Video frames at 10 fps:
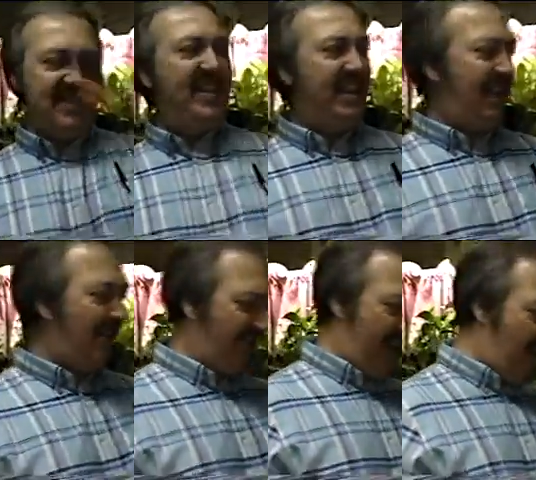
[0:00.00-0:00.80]
Take
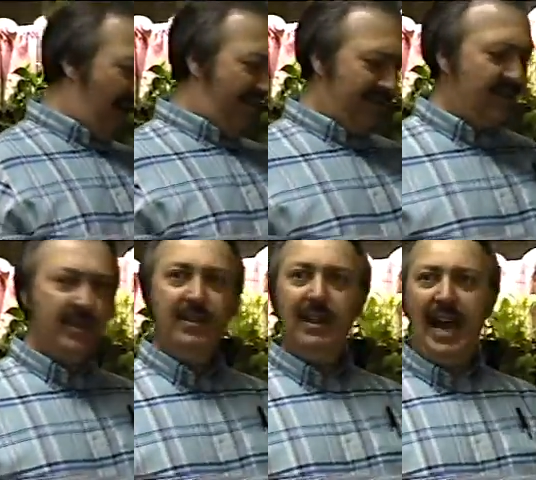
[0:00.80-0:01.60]
that thing off and
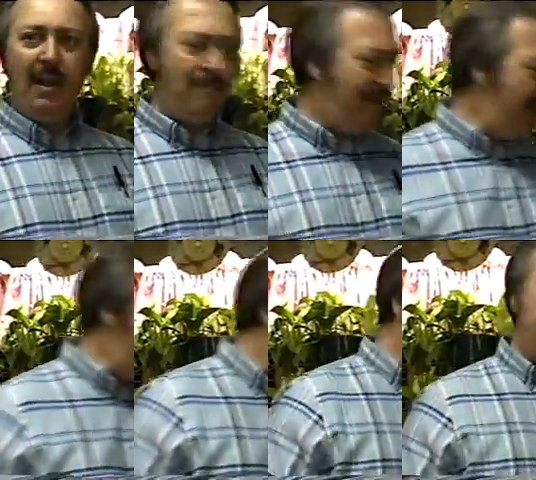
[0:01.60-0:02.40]
I'll
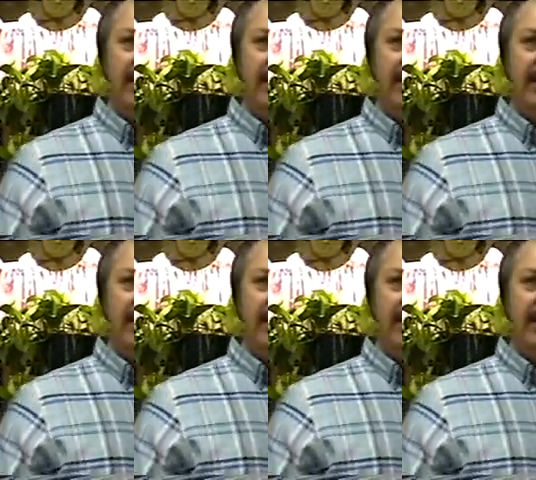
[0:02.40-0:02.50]
me.